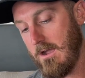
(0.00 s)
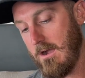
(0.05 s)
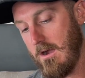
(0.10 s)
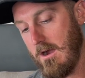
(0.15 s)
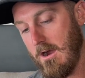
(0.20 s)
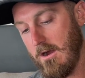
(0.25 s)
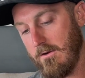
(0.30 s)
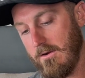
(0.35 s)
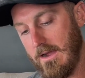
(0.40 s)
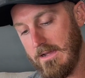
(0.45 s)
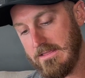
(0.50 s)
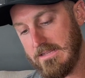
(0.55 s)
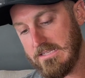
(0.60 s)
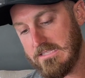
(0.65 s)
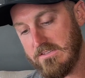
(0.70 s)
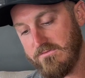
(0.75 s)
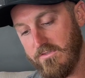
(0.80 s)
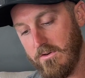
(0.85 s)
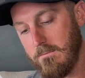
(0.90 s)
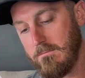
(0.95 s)
All right,
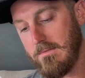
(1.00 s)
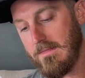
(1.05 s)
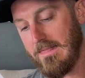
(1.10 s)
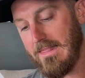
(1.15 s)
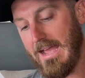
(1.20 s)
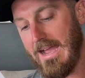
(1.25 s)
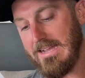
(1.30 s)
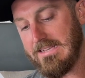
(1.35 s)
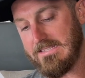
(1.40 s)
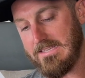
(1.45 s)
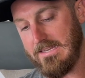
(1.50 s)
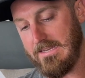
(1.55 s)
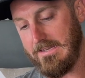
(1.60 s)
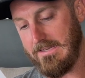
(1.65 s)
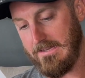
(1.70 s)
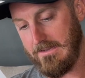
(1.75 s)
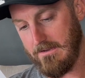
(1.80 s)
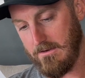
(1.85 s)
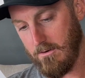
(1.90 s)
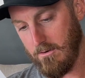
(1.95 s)
this is from
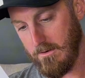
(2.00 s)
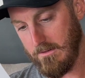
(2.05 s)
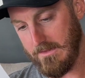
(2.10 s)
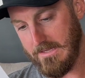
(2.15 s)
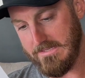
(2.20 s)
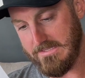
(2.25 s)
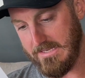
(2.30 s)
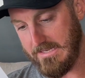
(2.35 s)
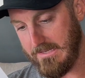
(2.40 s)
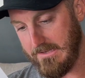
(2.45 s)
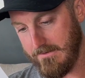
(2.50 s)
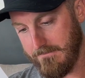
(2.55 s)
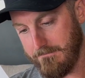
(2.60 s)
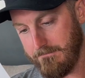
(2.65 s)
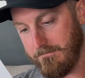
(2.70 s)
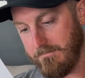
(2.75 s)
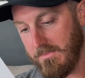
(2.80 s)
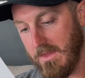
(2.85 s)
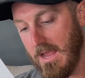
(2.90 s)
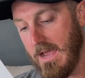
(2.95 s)
Lizzie.
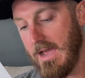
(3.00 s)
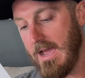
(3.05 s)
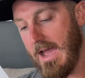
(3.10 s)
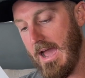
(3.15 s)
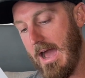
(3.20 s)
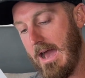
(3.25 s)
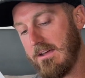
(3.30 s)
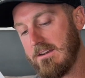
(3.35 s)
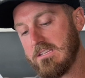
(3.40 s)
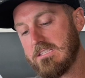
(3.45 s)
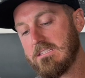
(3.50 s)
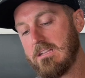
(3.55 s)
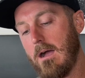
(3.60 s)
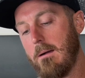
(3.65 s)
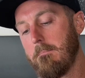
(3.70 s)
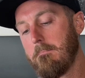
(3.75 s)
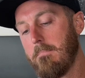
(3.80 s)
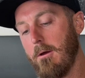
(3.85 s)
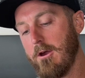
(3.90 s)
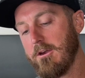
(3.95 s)
How to
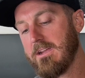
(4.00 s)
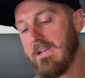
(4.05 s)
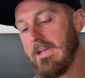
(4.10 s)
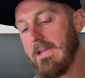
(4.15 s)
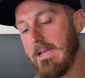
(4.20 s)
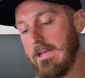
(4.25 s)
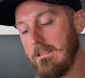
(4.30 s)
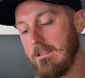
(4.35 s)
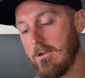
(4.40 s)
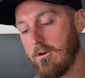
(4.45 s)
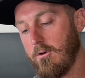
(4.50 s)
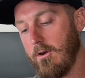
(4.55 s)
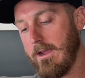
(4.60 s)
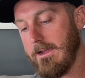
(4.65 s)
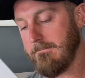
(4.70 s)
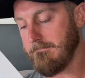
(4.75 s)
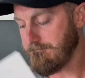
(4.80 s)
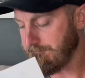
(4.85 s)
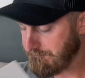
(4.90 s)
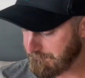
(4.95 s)
stop barking in the crate.